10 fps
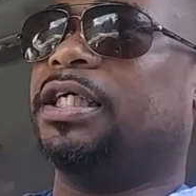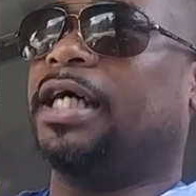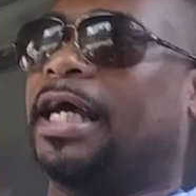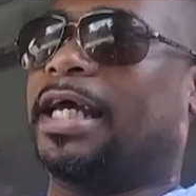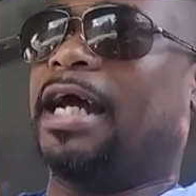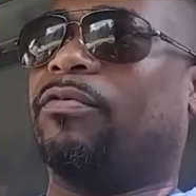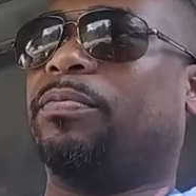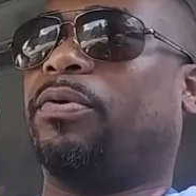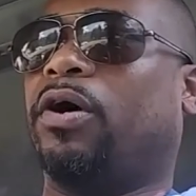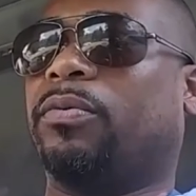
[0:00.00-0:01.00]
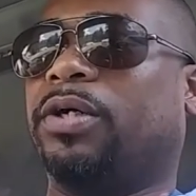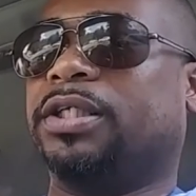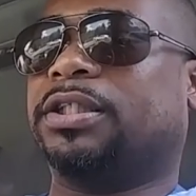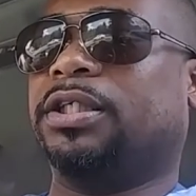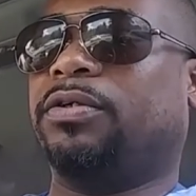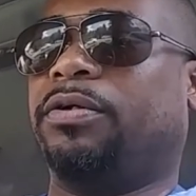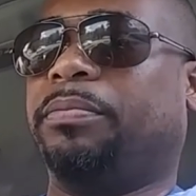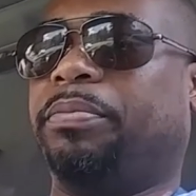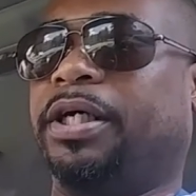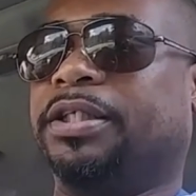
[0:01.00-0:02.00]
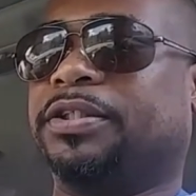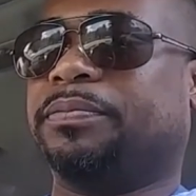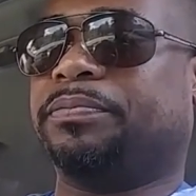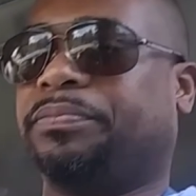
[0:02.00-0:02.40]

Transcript: at Carroll Park with her sitting on the bench. Heading